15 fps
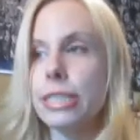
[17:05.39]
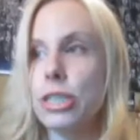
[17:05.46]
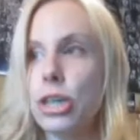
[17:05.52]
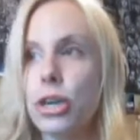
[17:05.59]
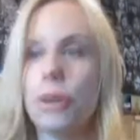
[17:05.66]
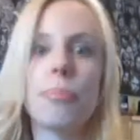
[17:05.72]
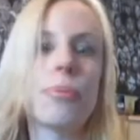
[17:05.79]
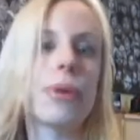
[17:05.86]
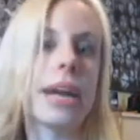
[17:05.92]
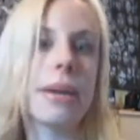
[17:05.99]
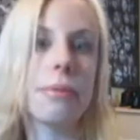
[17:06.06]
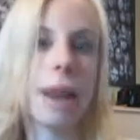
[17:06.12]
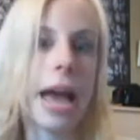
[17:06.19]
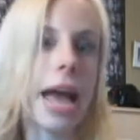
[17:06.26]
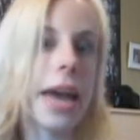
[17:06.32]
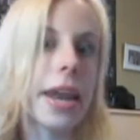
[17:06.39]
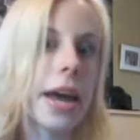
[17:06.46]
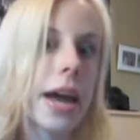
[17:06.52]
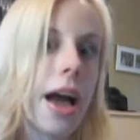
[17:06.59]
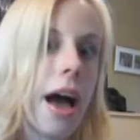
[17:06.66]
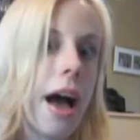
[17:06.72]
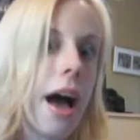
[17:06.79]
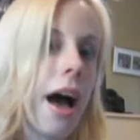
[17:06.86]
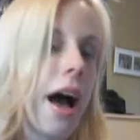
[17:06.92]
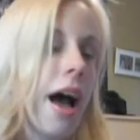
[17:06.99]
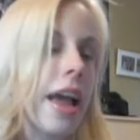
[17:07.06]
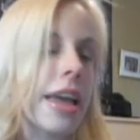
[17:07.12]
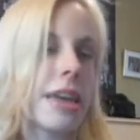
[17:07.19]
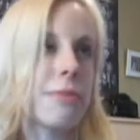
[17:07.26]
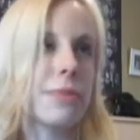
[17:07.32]
turned bright red.
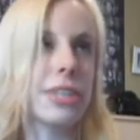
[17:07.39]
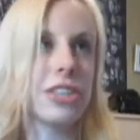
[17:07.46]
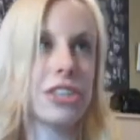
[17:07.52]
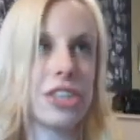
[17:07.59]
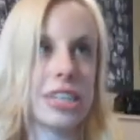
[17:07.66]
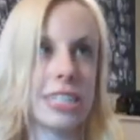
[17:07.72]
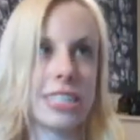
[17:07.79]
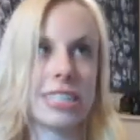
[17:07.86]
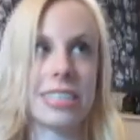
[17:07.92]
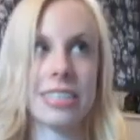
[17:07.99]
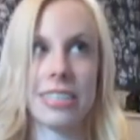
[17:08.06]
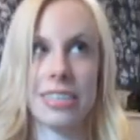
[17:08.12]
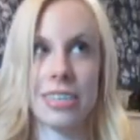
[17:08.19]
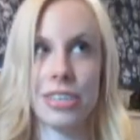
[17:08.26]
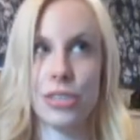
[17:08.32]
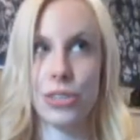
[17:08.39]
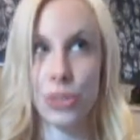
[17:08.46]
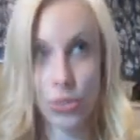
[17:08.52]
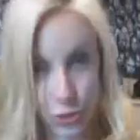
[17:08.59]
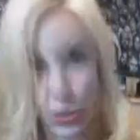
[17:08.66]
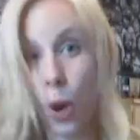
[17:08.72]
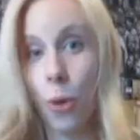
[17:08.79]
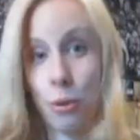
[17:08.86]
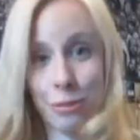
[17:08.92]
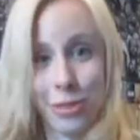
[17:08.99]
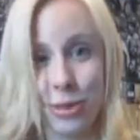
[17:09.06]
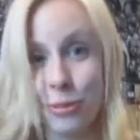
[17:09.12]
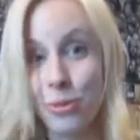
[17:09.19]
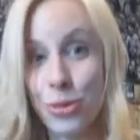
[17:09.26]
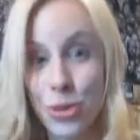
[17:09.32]
It was just
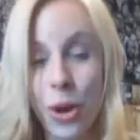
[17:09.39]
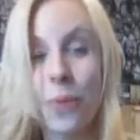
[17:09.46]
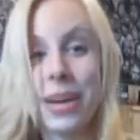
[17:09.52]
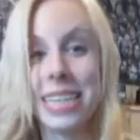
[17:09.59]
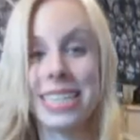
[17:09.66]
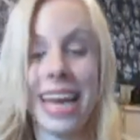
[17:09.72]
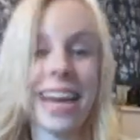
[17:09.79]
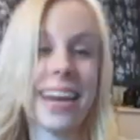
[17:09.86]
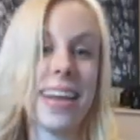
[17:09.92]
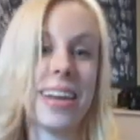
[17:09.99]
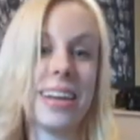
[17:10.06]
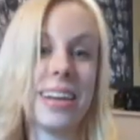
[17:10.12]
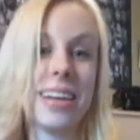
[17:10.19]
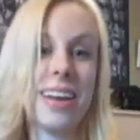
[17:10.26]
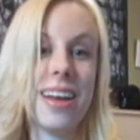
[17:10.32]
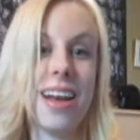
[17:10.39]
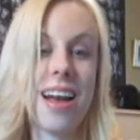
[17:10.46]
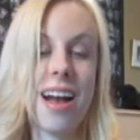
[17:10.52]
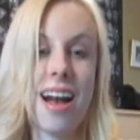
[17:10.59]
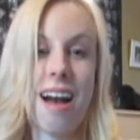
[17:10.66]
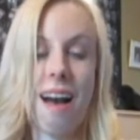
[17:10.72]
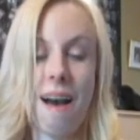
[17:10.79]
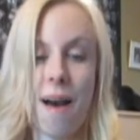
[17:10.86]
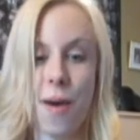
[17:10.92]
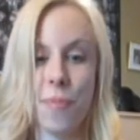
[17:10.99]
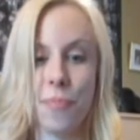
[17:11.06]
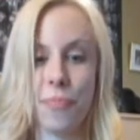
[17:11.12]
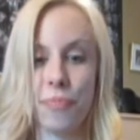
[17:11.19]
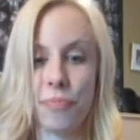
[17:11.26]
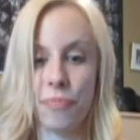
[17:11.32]
so exciting.
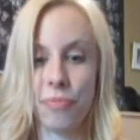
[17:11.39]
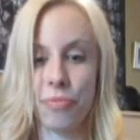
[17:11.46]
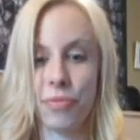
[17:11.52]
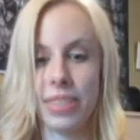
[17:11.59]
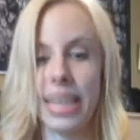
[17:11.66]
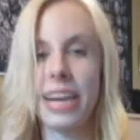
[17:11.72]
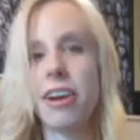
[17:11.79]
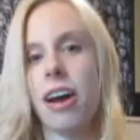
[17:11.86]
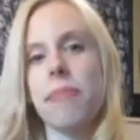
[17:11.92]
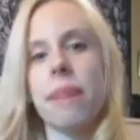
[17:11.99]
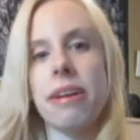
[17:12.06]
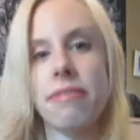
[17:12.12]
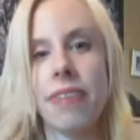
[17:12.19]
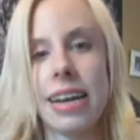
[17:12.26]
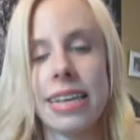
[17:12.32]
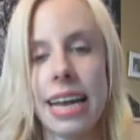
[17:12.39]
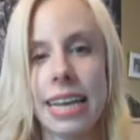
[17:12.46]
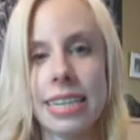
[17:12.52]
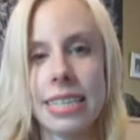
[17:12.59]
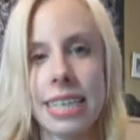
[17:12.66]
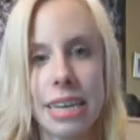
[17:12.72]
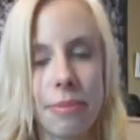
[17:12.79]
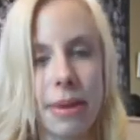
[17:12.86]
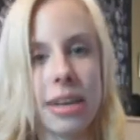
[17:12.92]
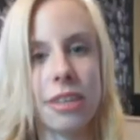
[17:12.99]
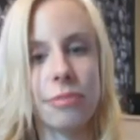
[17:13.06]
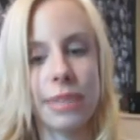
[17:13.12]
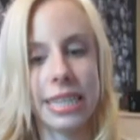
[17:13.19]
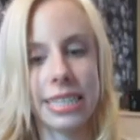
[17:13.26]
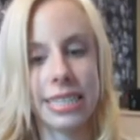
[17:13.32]
Later on, my friend had emailed
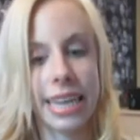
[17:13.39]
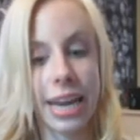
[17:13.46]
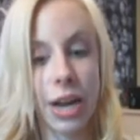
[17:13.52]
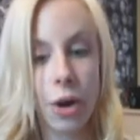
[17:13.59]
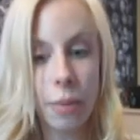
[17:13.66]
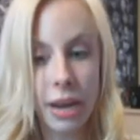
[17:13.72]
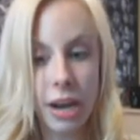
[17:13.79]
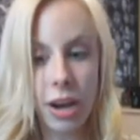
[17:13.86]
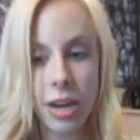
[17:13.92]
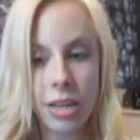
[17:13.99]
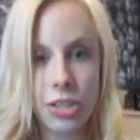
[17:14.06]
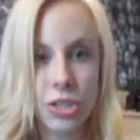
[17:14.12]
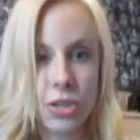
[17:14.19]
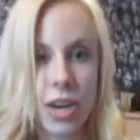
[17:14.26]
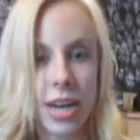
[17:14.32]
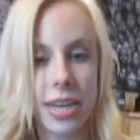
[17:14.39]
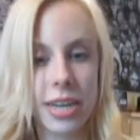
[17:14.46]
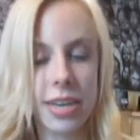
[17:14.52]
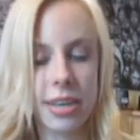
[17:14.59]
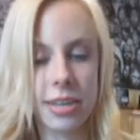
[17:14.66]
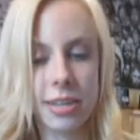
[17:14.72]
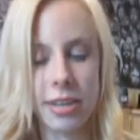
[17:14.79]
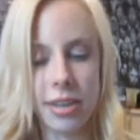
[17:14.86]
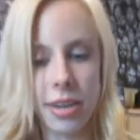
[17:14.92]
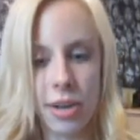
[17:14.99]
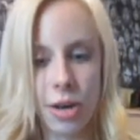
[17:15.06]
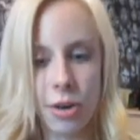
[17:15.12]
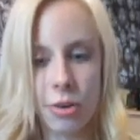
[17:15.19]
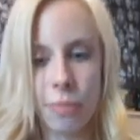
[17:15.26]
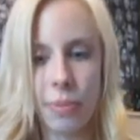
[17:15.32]
me and saying, oh my gosh, you got a
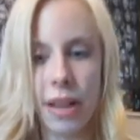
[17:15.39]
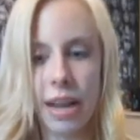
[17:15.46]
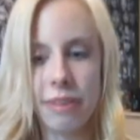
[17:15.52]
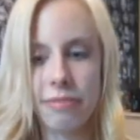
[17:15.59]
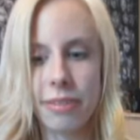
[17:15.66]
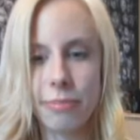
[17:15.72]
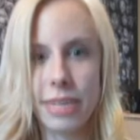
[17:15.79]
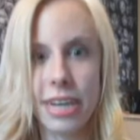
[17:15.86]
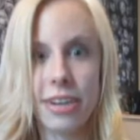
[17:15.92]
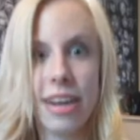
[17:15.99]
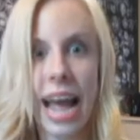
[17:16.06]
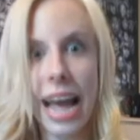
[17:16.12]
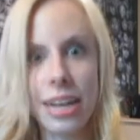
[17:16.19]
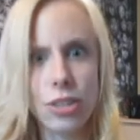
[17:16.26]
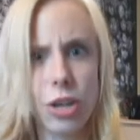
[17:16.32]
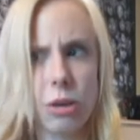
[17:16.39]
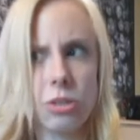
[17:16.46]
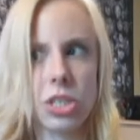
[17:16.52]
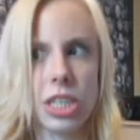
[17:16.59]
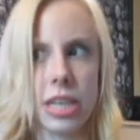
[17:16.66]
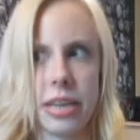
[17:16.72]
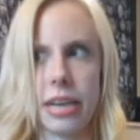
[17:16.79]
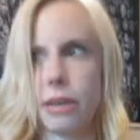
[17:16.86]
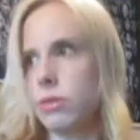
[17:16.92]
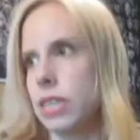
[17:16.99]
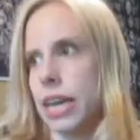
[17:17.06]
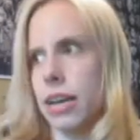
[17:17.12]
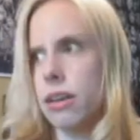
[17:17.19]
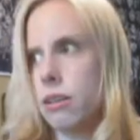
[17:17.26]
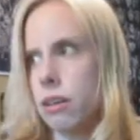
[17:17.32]
reply from Teru and Toshi. And I was
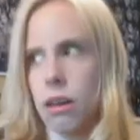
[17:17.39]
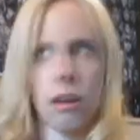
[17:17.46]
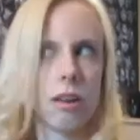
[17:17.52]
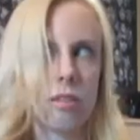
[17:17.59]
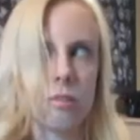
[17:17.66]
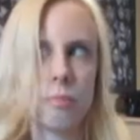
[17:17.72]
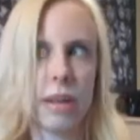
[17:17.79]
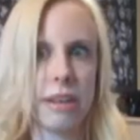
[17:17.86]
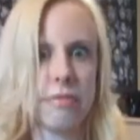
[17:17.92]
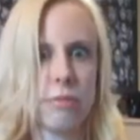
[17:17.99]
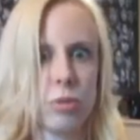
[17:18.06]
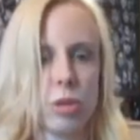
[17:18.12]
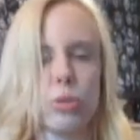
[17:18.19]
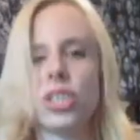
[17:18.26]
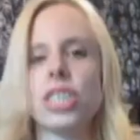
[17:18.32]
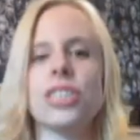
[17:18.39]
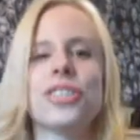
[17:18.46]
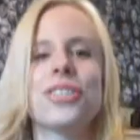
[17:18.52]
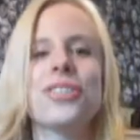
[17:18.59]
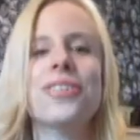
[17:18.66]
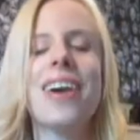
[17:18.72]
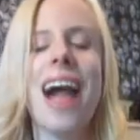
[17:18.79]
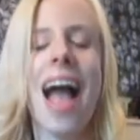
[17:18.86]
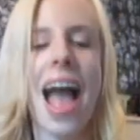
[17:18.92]
like, I got a reply from Toshi too.